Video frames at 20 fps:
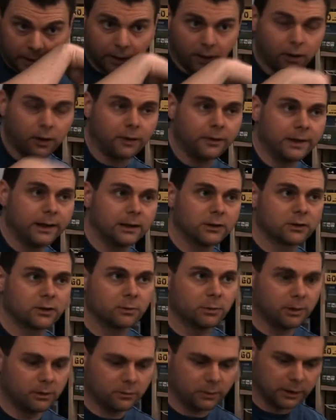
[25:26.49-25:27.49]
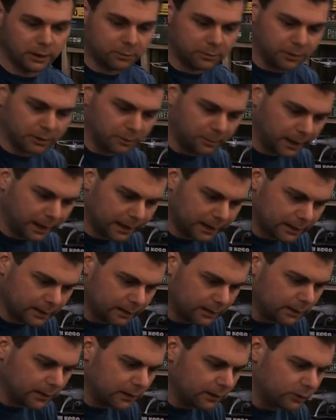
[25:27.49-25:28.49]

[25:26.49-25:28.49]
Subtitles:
they are on the instrument when I'll put them back,